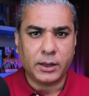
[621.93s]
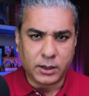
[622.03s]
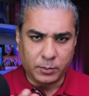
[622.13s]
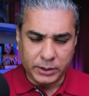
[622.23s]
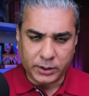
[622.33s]

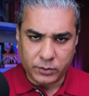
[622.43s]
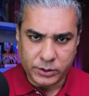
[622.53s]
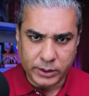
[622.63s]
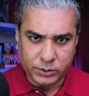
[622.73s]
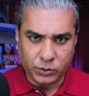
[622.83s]
come under
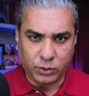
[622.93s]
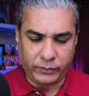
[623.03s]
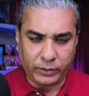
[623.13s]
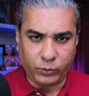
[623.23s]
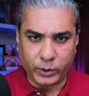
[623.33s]
Russia's zone of
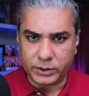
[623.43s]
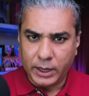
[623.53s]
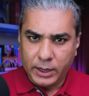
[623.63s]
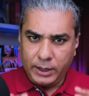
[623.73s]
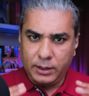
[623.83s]
influence.
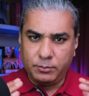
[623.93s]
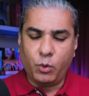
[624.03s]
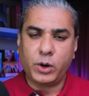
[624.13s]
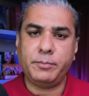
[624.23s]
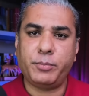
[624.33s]
And
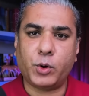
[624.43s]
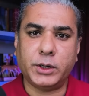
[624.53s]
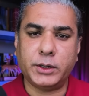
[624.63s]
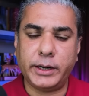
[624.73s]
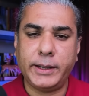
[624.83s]
more
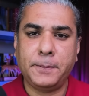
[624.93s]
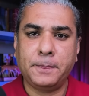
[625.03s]
importantly,